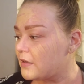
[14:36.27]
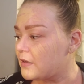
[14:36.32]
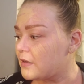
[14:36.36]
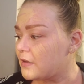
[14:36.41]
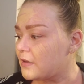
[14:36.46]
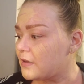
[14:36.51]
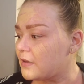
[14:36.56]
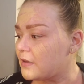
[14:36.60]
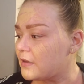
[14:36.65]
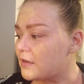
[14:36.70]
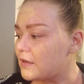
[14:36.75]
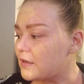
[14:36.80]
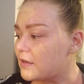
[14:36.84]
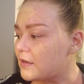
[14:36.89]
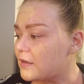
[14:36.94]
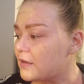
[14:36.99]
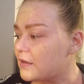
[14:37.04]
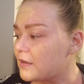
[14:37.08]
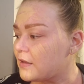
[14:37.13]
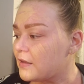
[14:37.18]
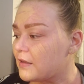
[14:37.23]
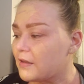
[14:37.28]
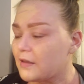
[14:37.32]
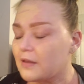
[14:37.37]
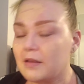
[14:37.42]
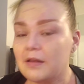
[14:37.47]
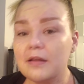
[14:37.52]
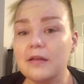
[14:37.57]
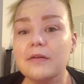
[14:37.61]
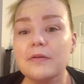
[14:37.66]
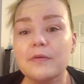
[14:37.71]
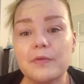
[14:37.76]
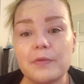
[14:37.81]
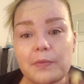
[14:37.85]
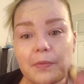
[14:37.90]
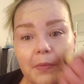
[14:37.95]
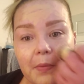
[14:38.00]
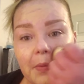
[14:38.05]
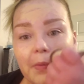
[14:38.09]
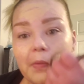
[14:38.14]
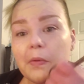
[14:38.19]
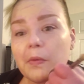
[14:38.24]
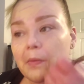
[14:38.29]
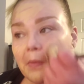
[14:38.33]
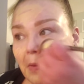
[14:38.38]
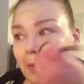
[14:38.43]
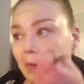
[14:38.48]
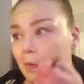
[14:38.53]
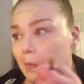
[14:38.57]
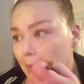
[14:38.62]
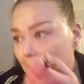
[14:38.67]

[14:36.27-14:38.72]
No one is speaking in this clip.